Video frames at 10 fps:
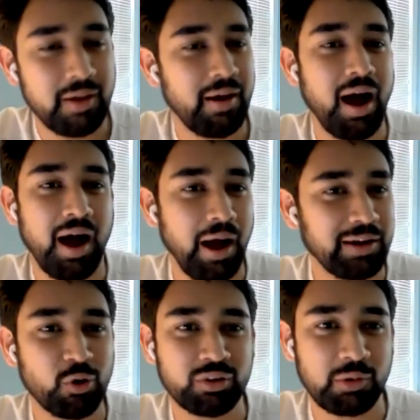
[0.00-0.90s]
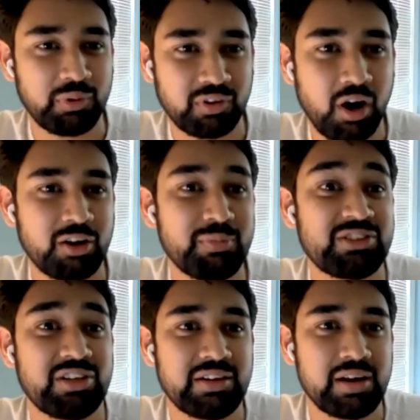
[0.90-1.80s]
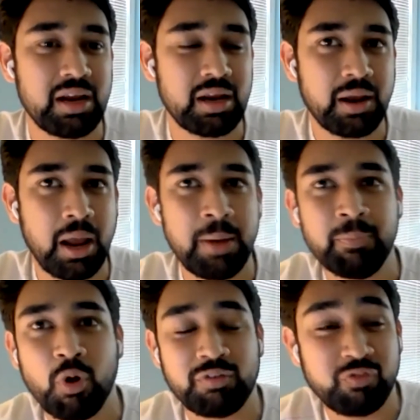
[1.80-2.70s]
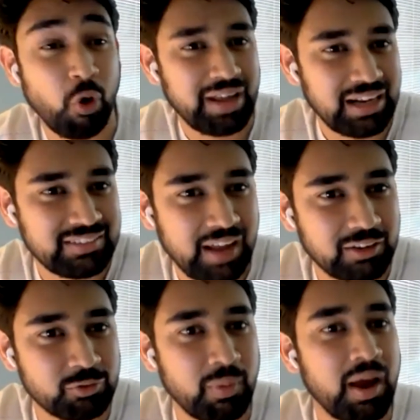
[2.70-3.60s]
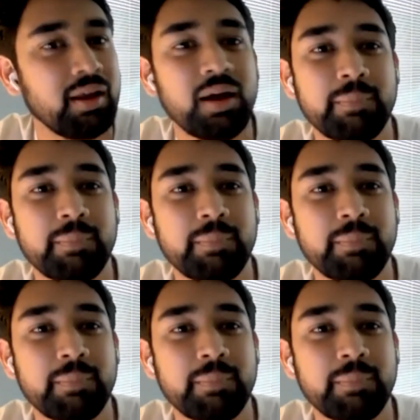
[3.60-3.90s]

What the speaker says: I know there was a lot of machinery import for textile as well.